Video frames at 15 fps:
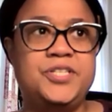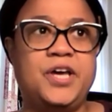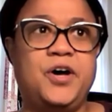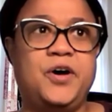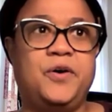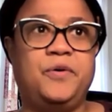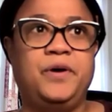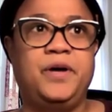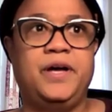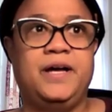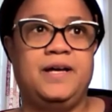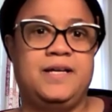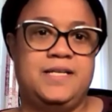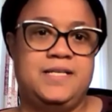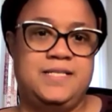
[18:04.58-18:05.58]
So
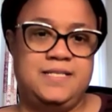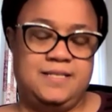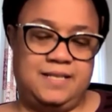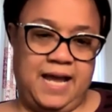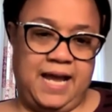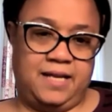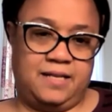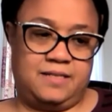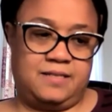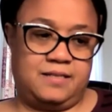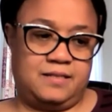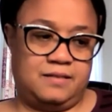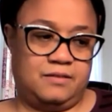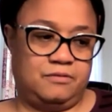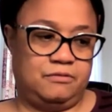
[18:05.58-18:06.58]

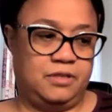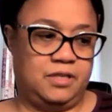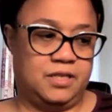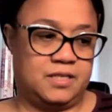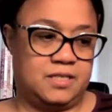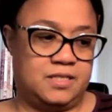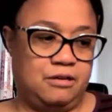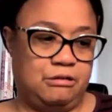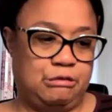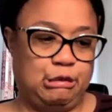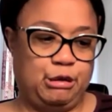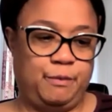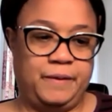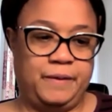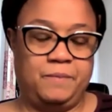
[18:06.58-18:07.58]
Nate looked a
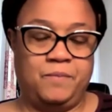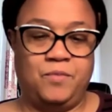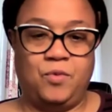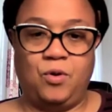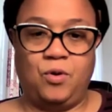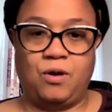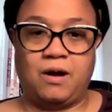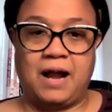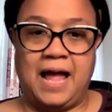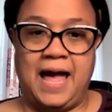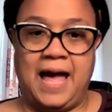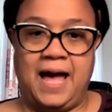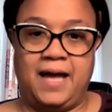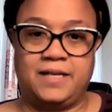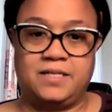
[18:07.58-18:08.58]
little bit more
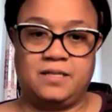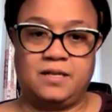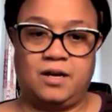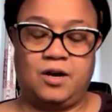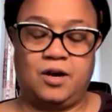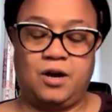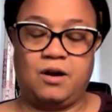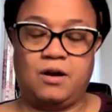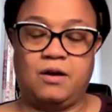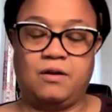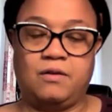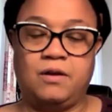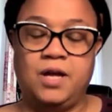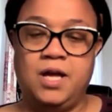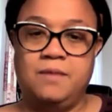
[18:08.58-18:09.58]
at
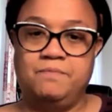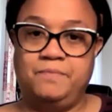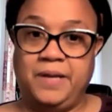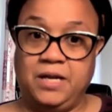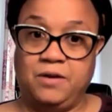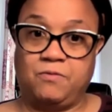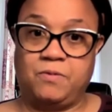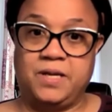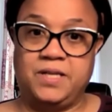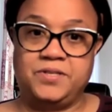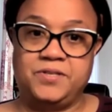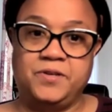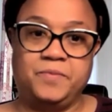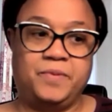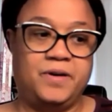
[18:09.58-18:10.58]
her being
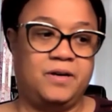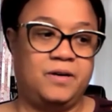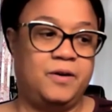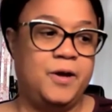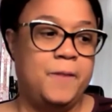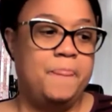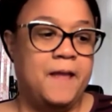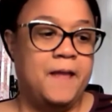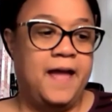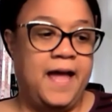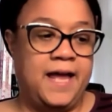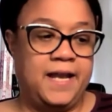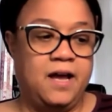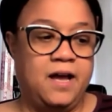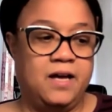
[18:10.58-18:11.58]
reasonable,
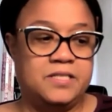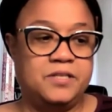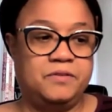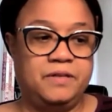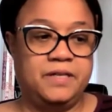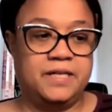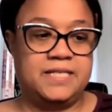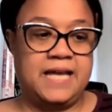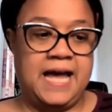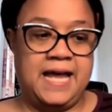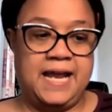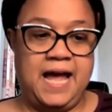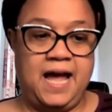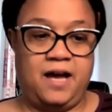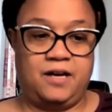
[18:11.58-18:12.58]
and he also looked
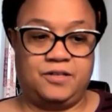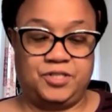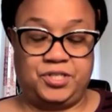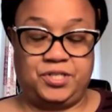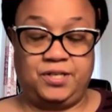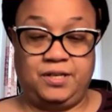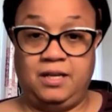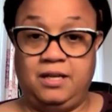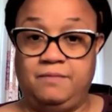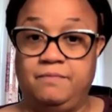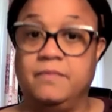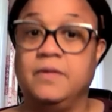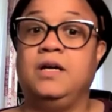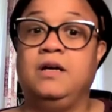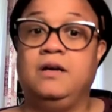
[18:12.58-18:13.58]
at how
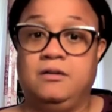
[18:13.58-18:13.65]
she